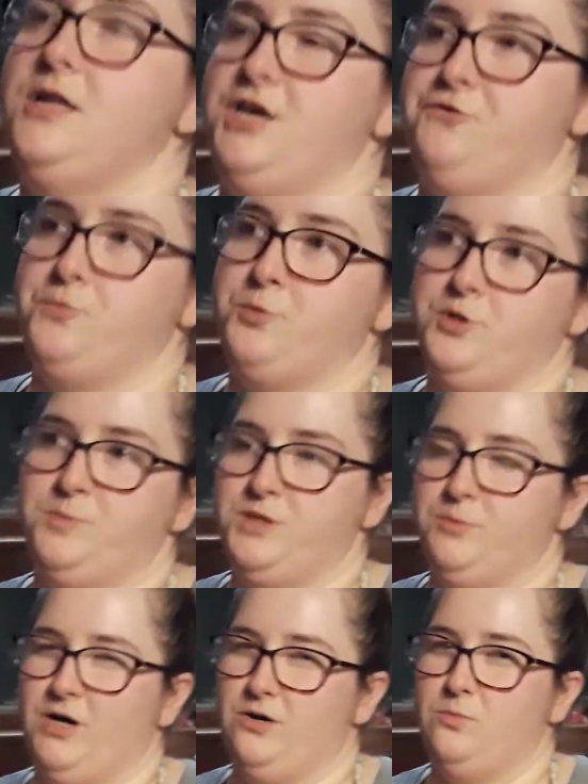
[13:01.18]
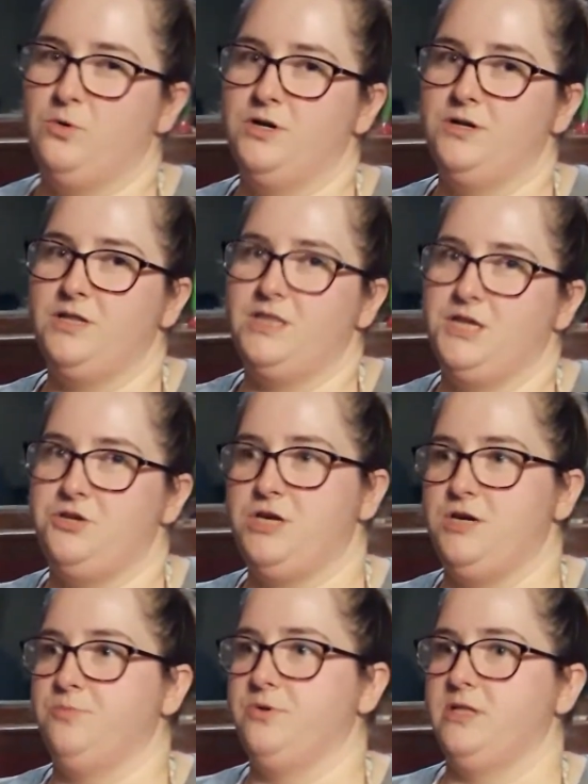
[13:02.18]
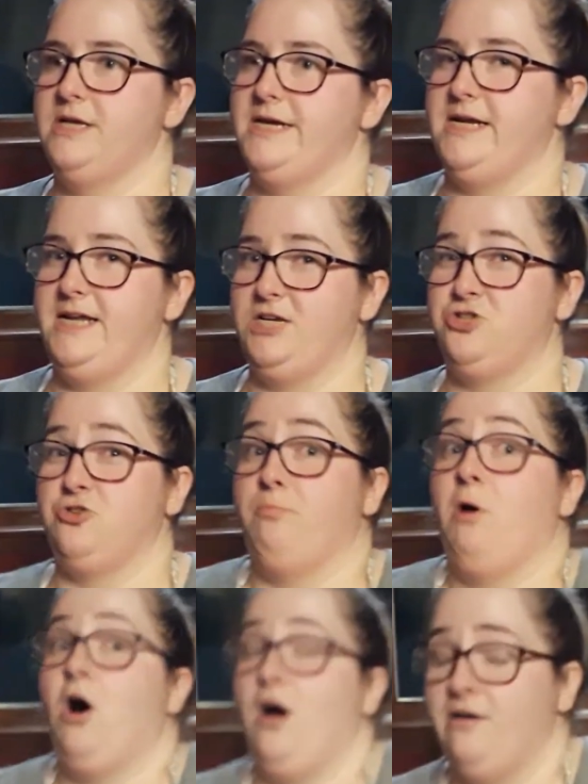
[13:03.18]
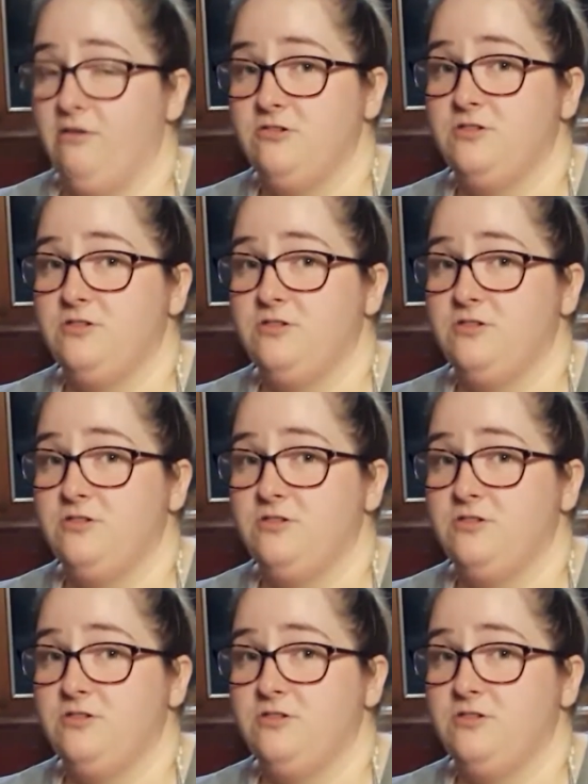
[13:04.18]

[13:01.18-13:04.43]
if you put them in the bottom one, then you can't put like an extra pot or